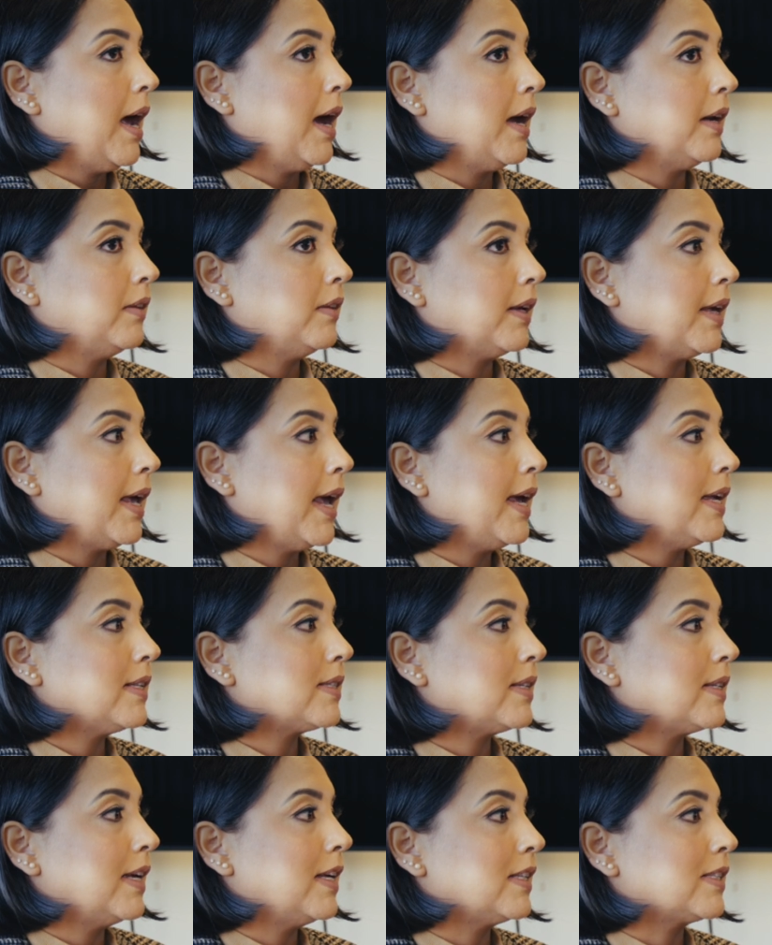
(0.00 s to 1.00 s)
And the
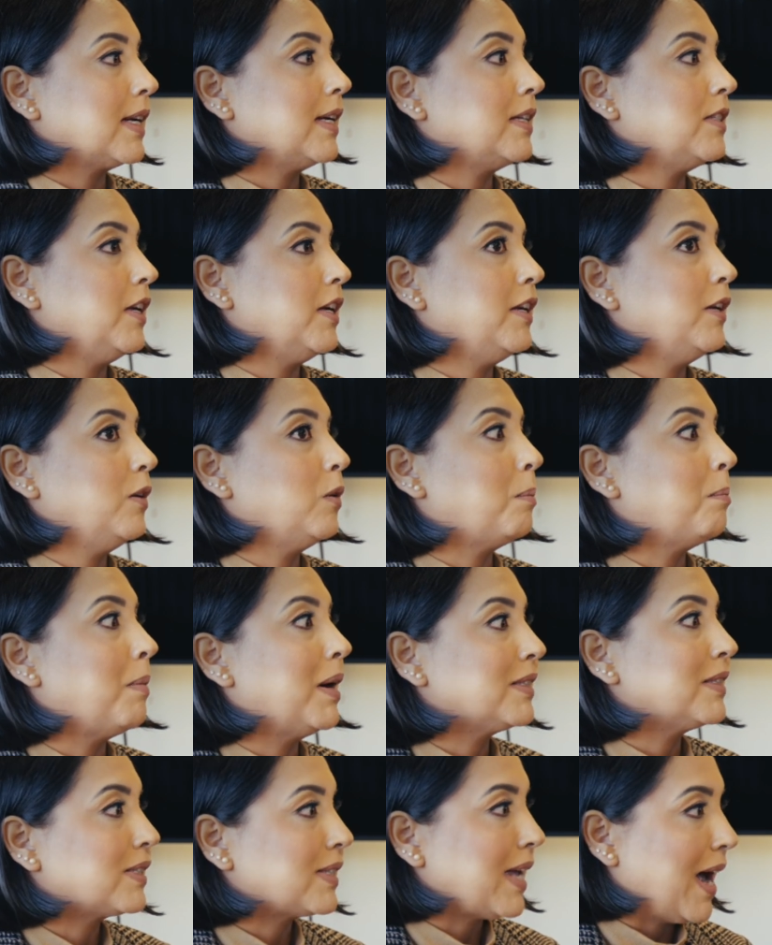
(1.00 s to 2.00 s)
case is continued
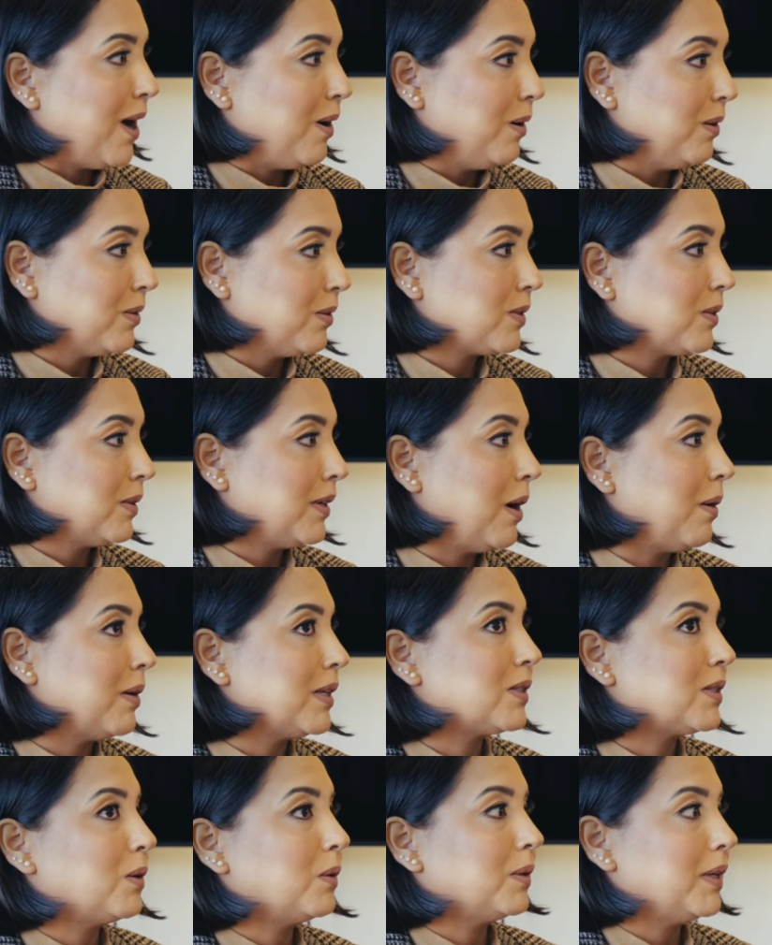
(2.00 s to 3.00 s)
months out. So now
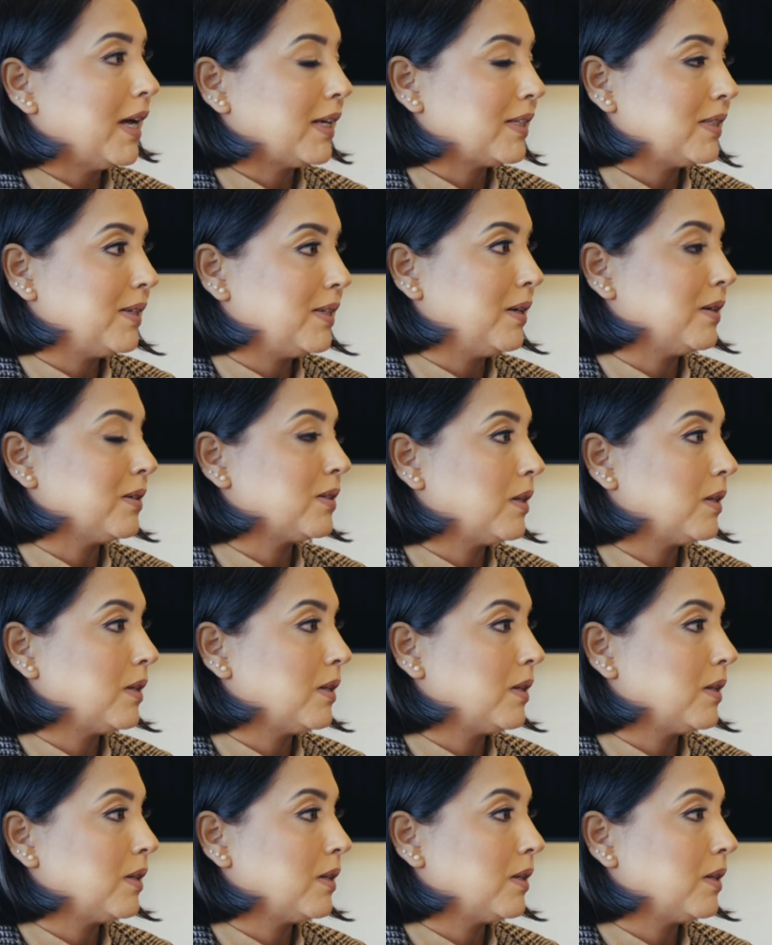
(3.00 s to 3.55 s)
it's till next year.